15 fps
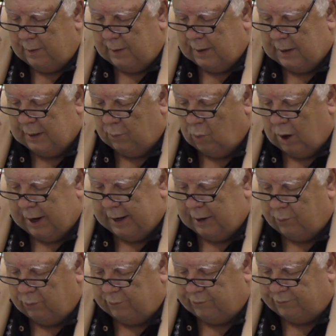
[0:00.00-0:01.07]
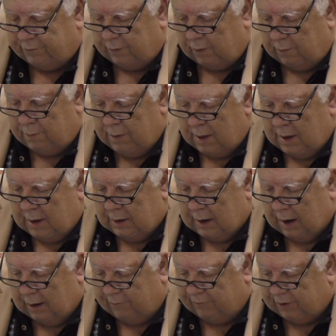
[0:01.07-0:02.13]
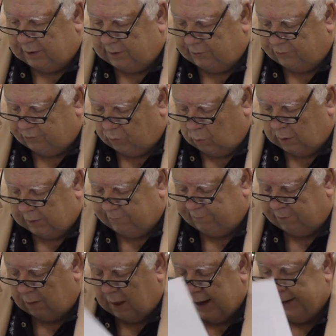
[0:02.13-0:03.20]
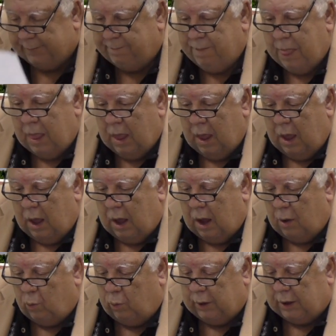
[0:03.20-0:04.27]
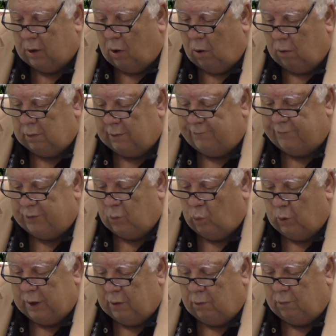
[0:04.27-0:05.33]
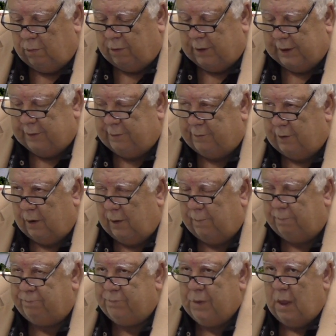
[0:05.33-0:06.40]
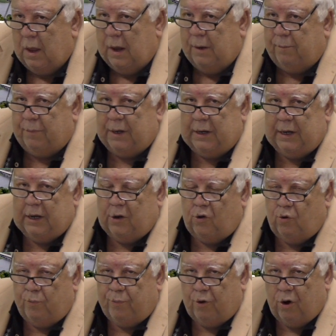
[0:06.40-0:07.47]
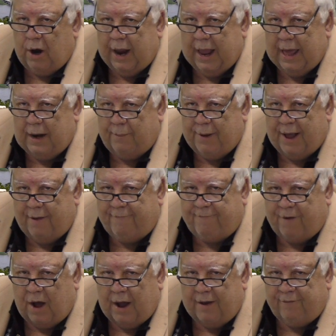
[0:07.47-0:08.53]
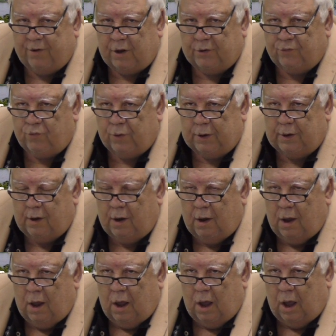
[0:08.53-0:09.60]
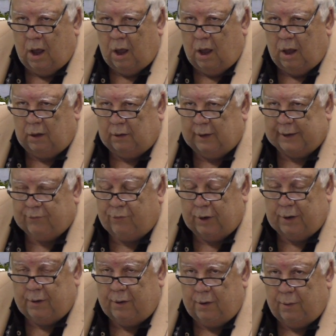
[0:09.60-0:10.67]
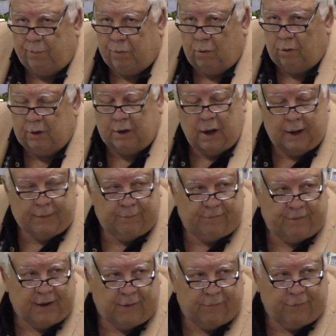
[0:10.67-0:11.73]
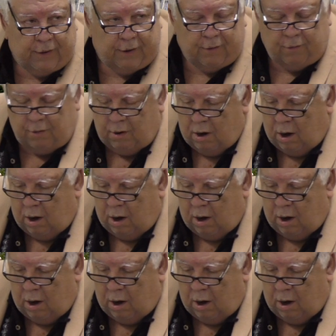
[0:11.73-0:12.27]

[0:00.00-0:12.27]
anyway, it was uh, kind of a historic flight. Uh, recall, if you will, that uh, Mini Cooper had about 500 uh, electric prototypes out there